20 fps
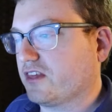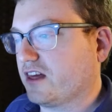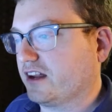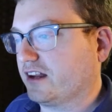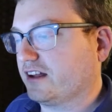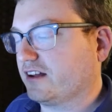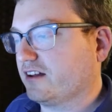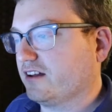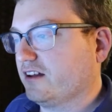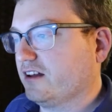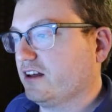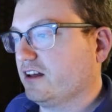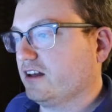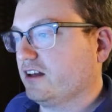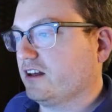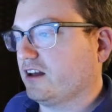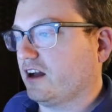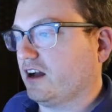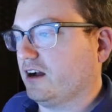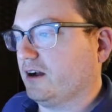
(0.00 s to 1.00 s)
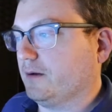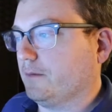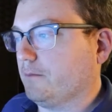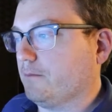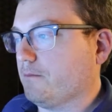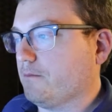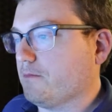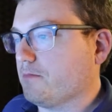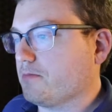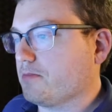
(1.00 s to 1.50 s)
Like,
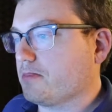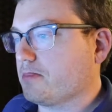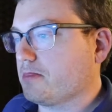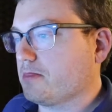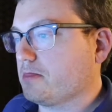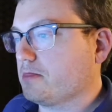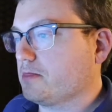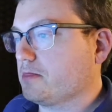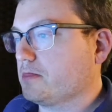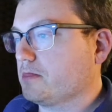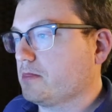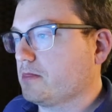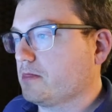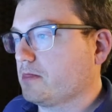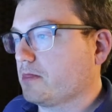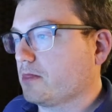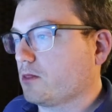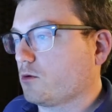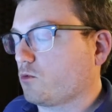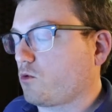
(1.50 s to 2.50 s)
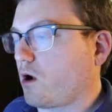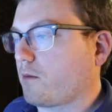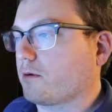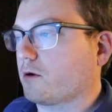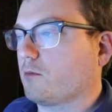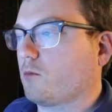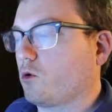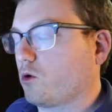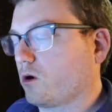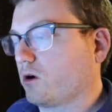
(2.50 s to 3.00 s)

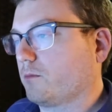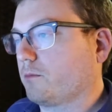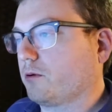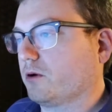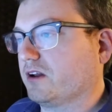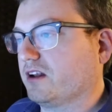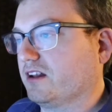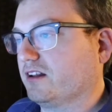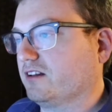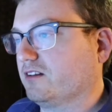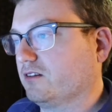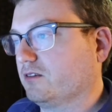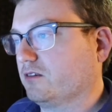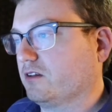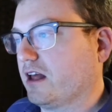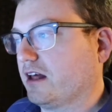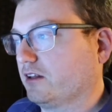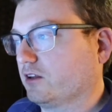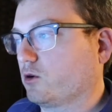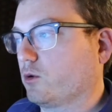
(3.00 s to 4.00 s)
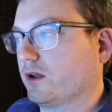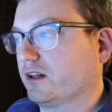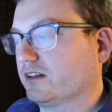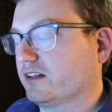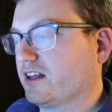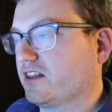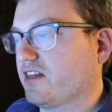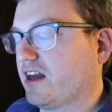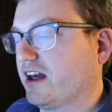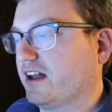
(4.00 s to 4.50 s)
Robert Moore put it
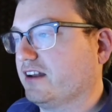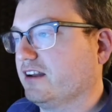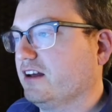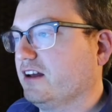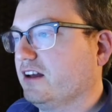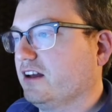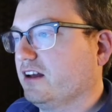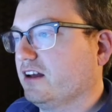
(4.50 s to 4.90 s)
eloquently, that